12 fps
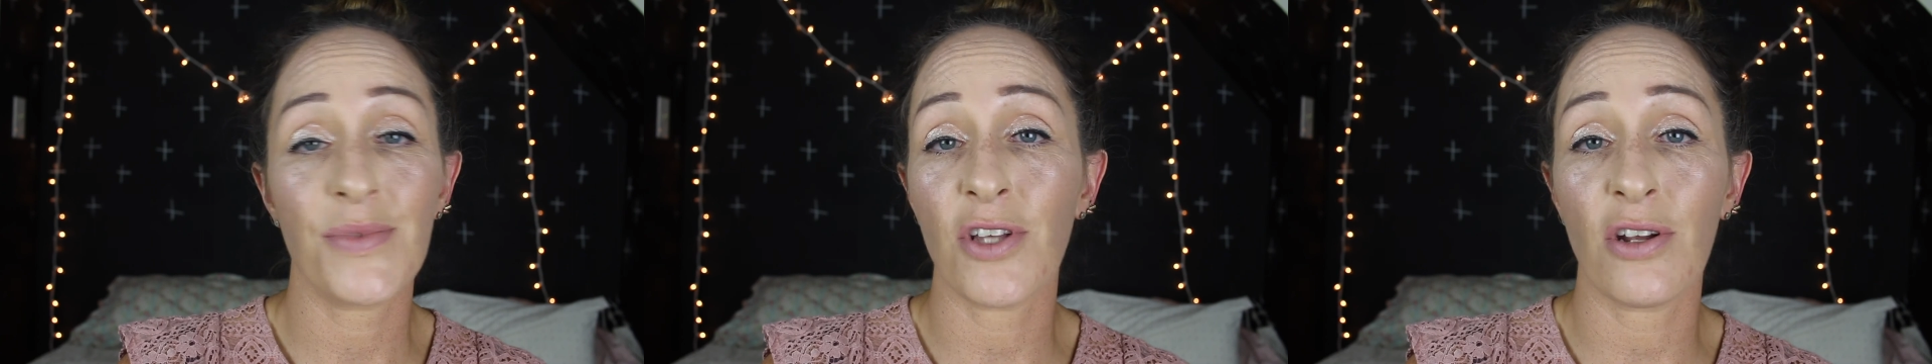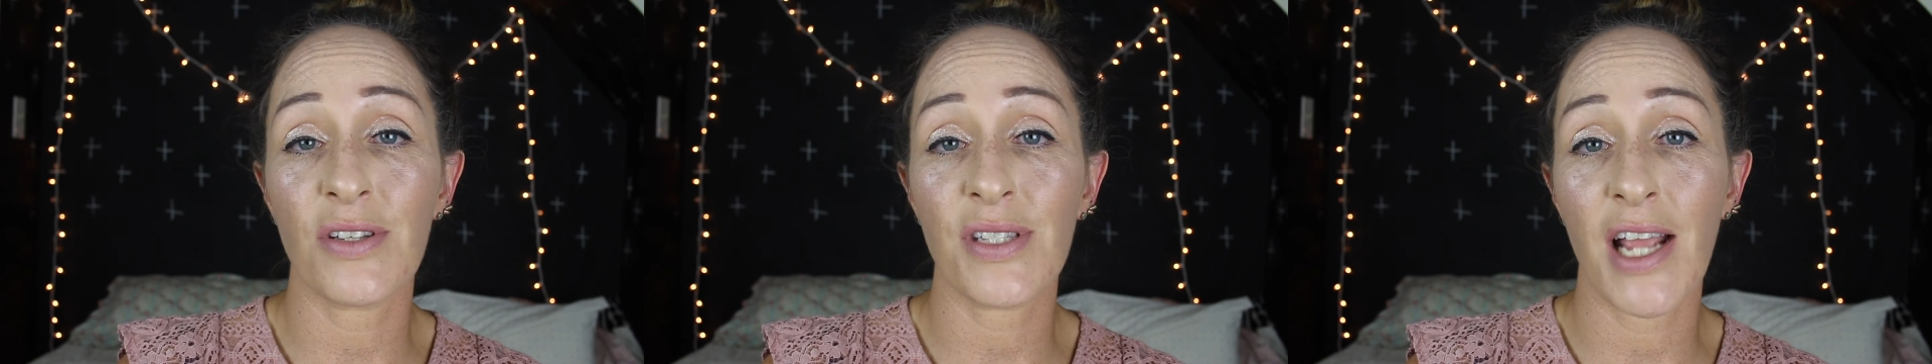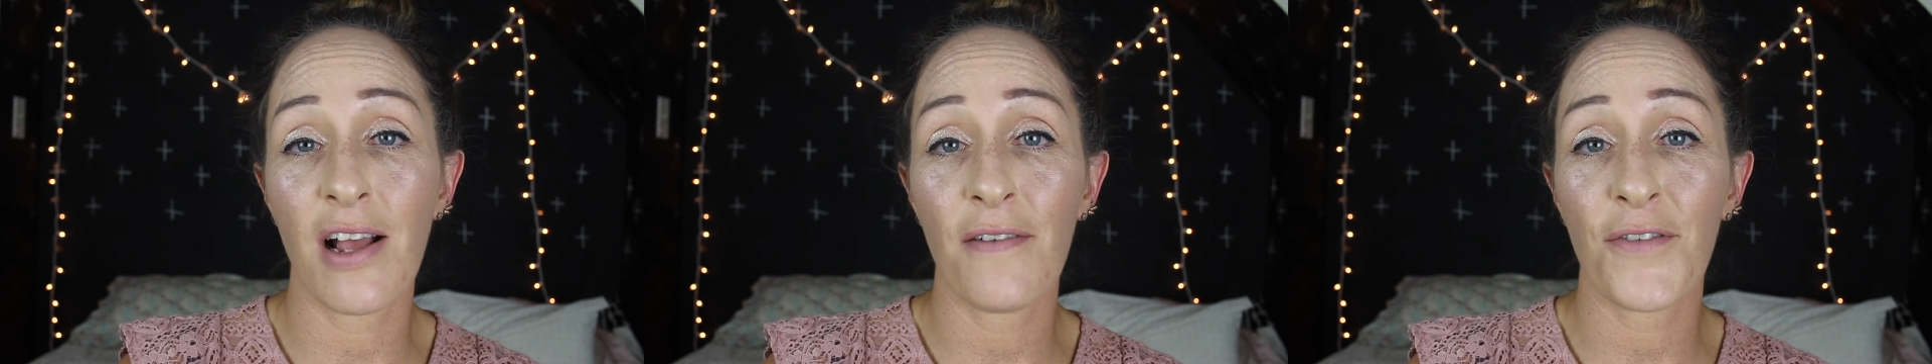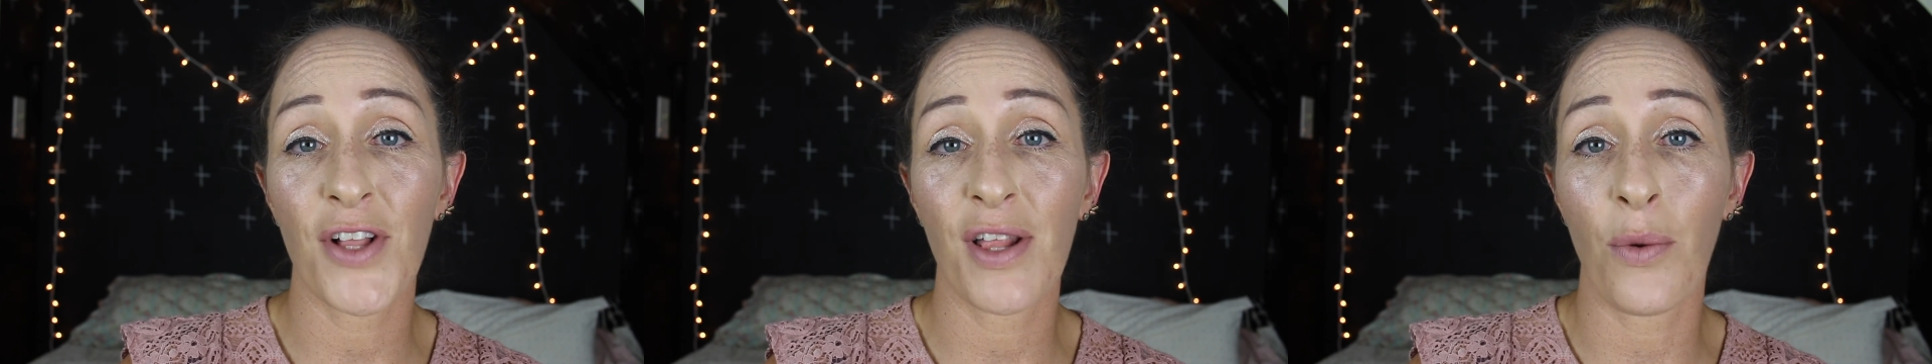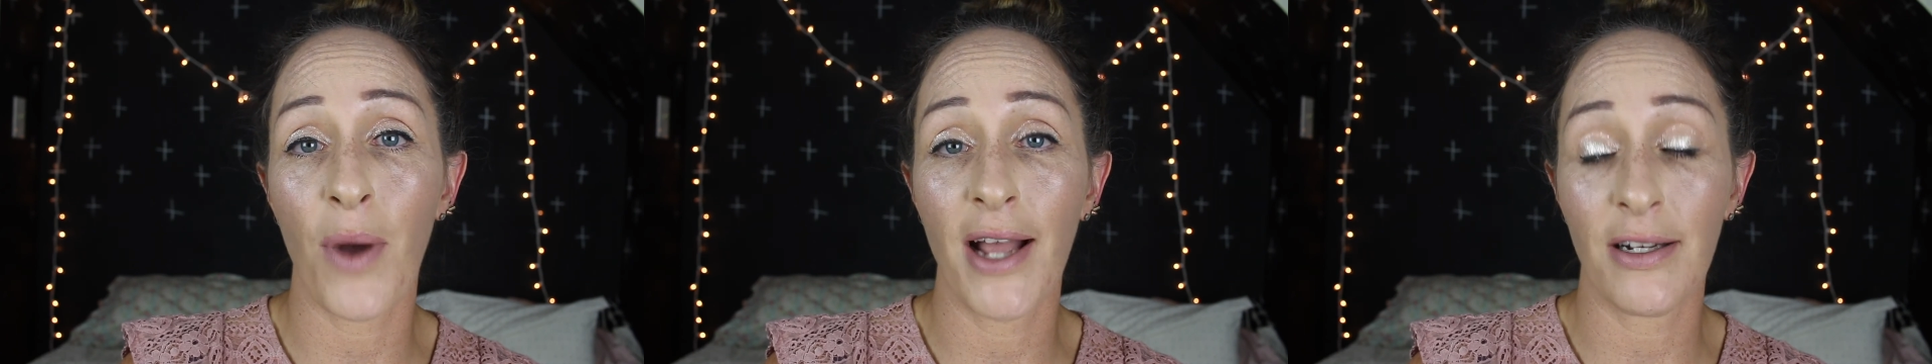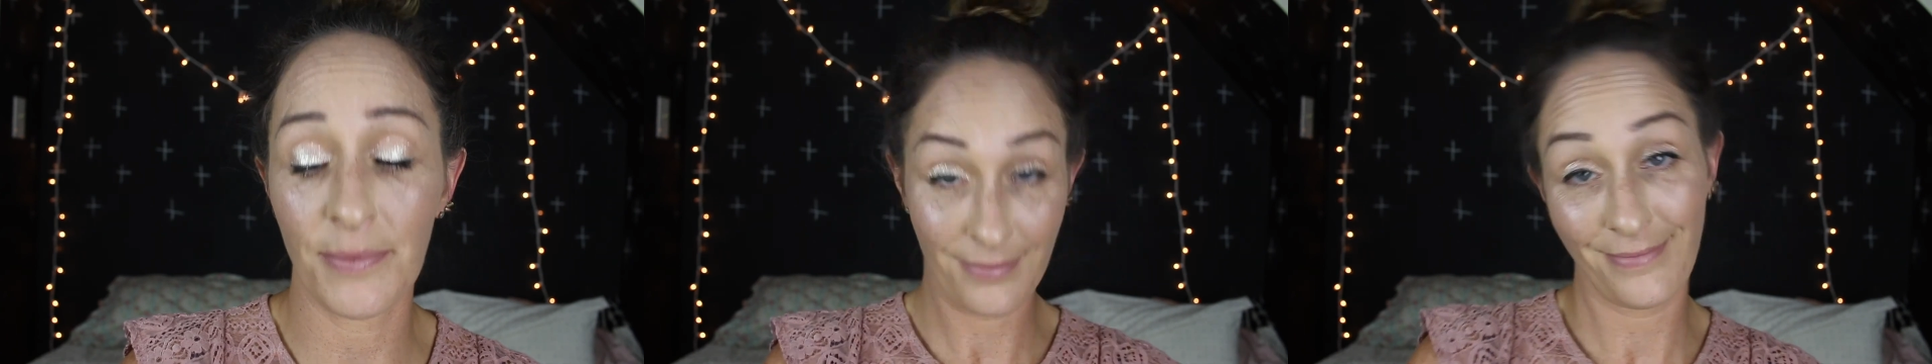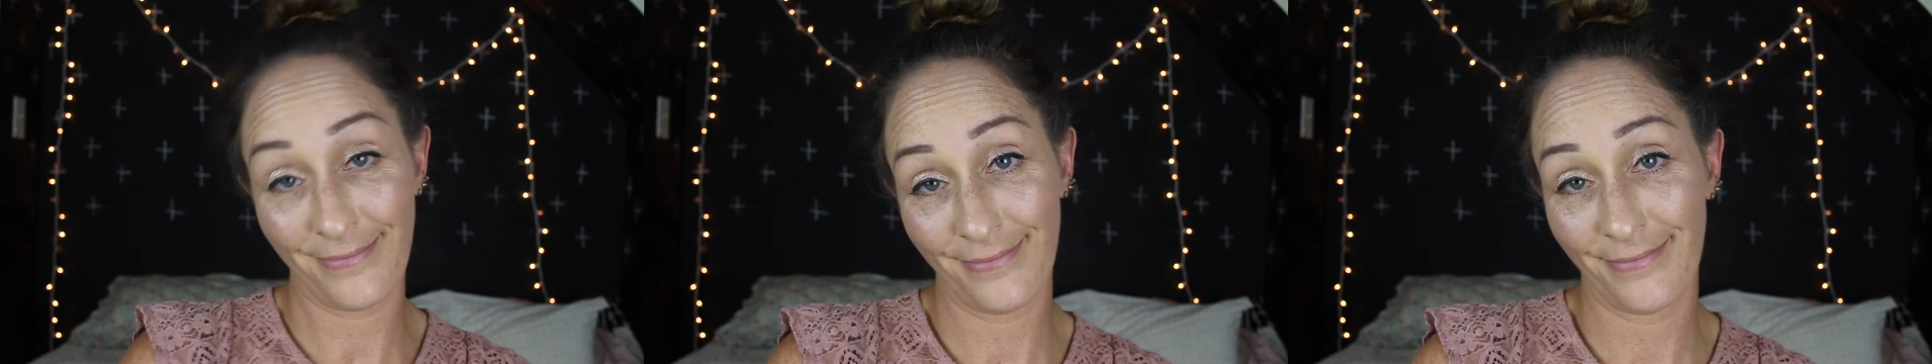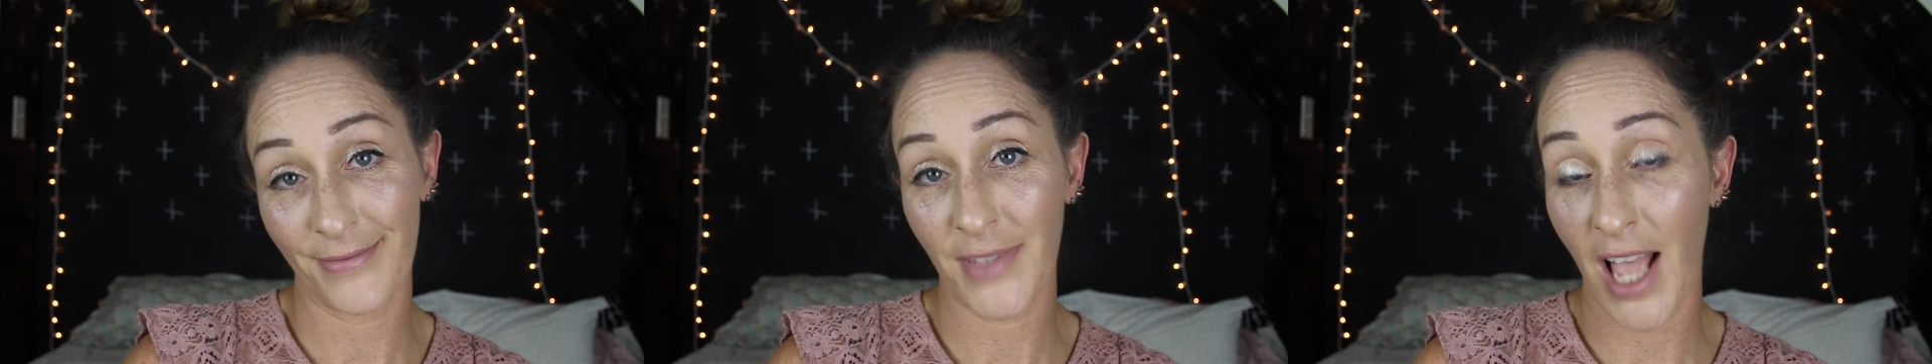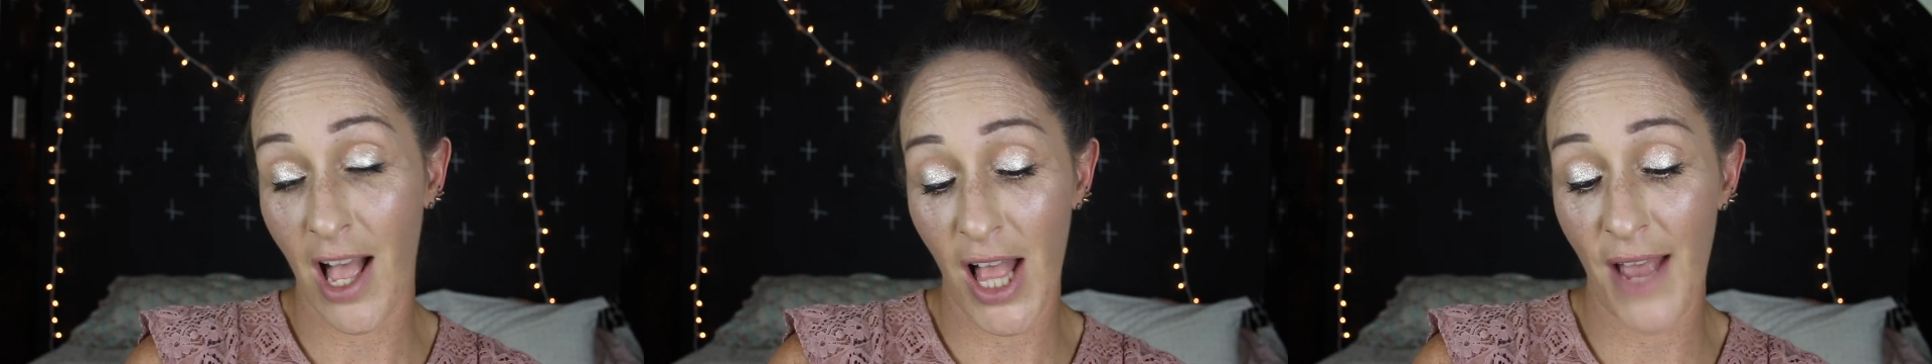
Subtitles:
so it'll stay on for a little while. I'll